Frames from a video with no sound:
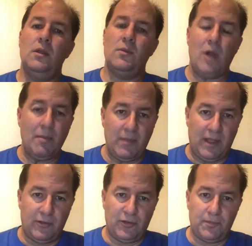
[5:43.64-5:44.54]
The problem
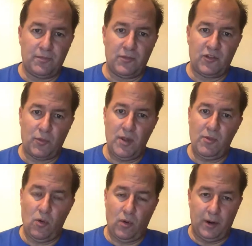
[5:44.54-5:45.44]
is, the Supreme
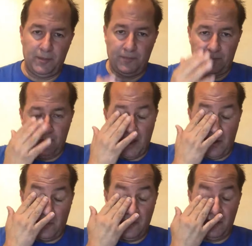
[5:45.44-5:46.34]
Court,
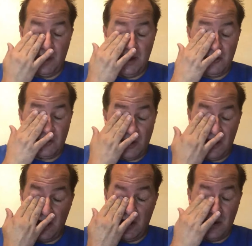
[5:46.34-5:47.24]
now,
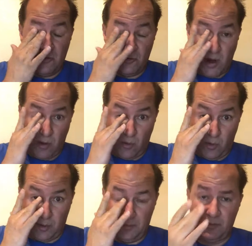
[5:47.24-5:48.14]
initially, the initial trial
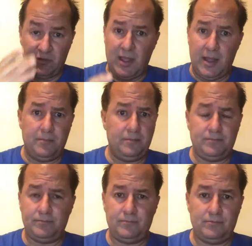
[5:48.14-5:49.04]
court said,
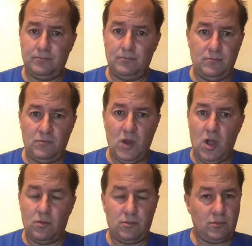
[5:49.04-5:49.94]

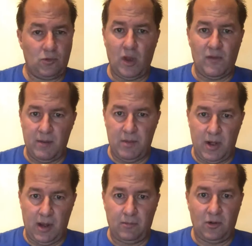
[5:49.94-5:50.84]
no, qualified
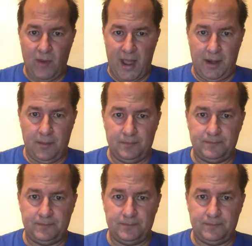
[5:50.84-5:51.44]
immunity, granted.